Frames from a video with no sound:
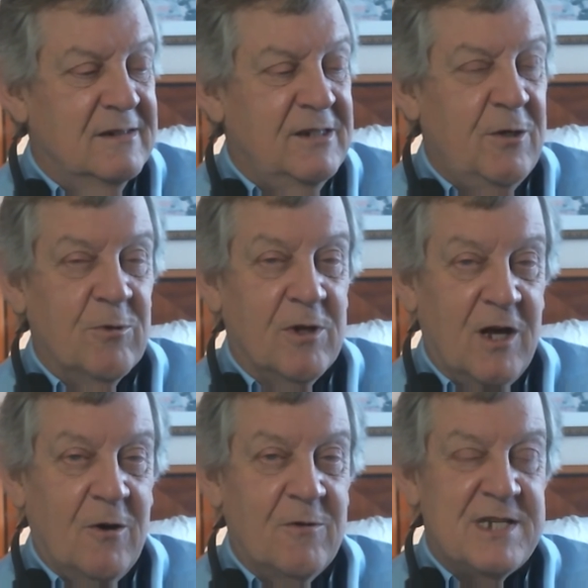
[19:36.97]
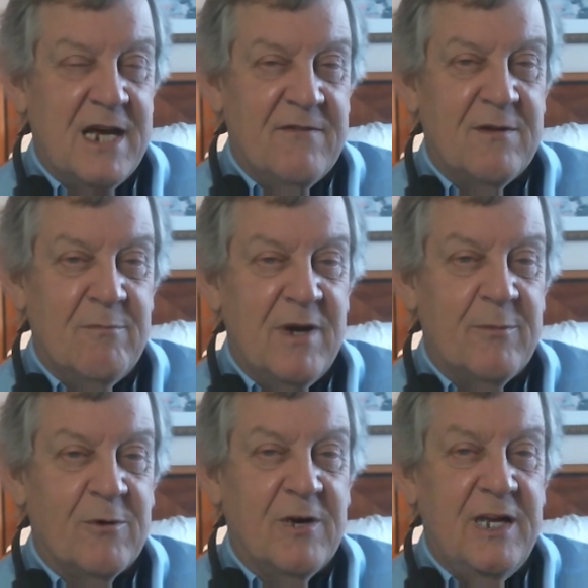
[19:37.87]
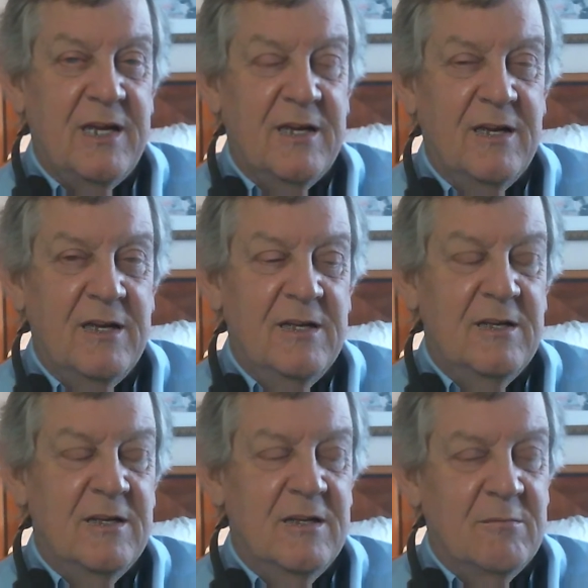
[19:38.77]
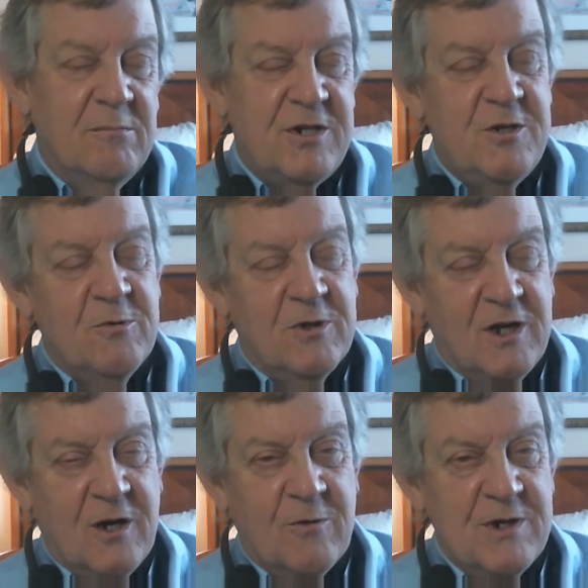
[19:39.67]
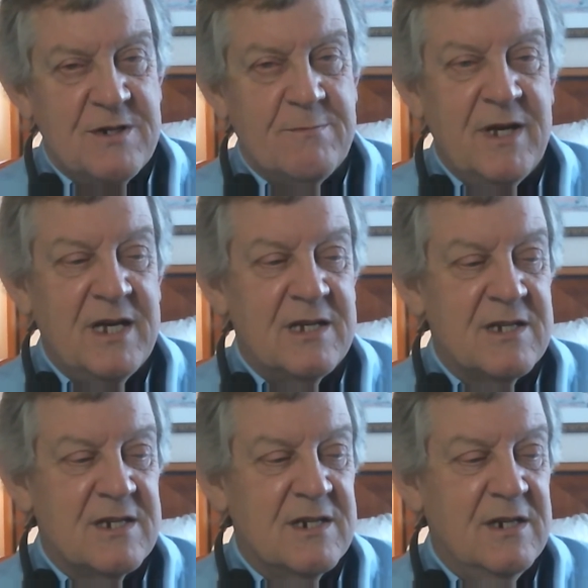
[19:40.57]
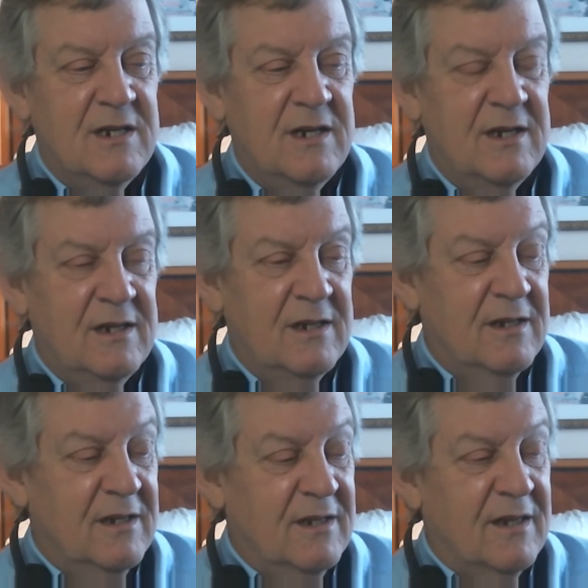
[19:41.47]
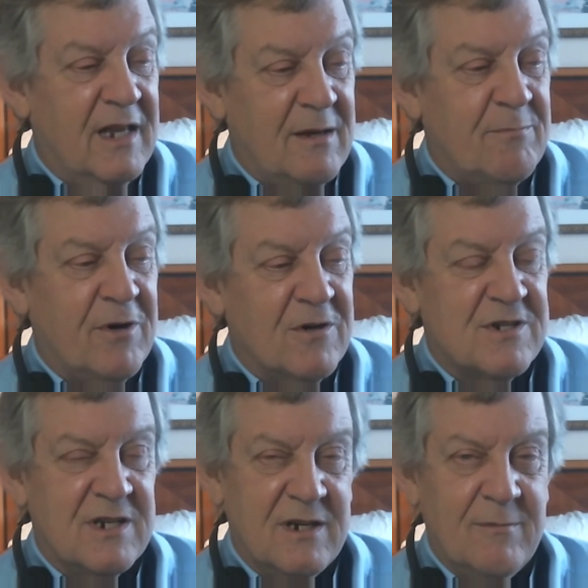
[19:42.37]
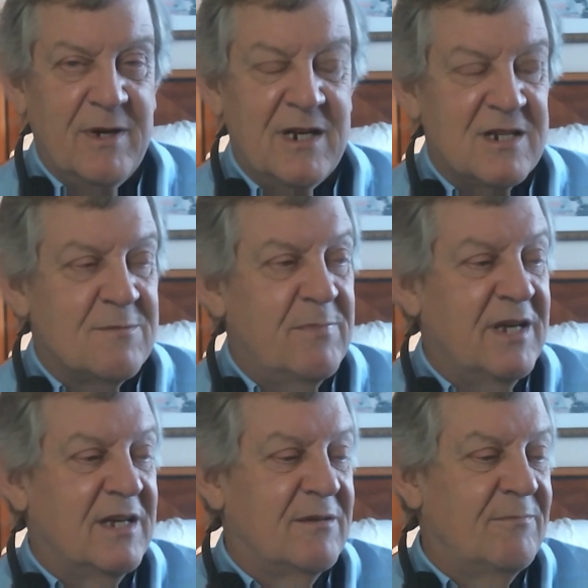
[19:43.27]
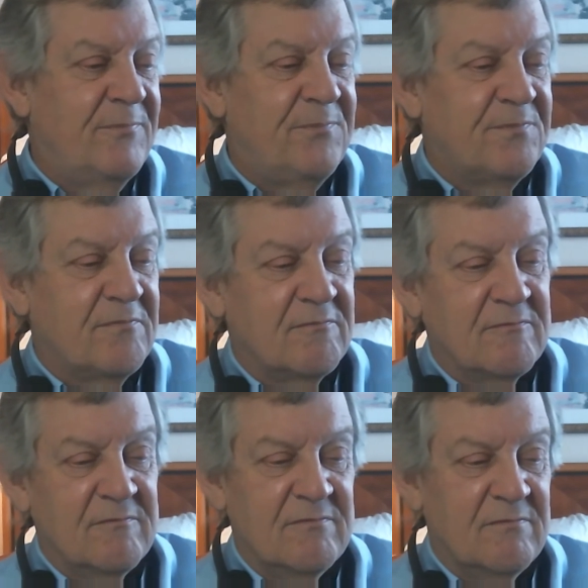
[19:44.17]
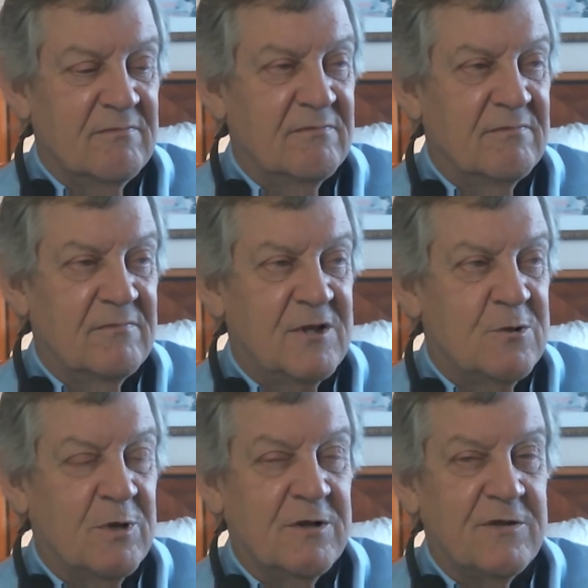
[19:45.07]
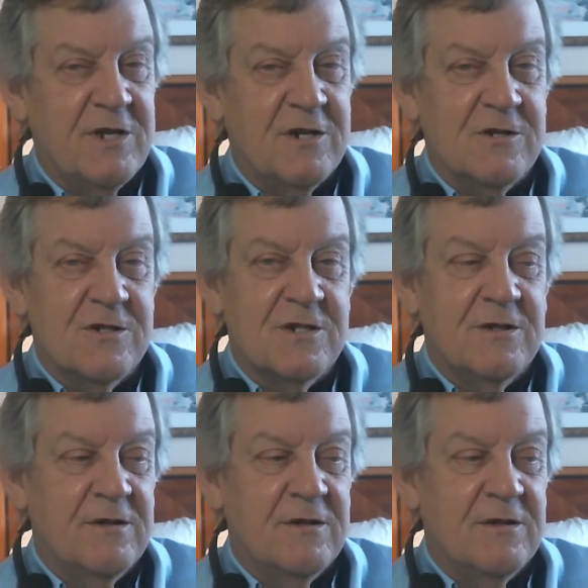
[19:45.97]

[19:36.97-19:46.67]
you will always have the memory, but you will always miss that person. I mean, it's been 12 years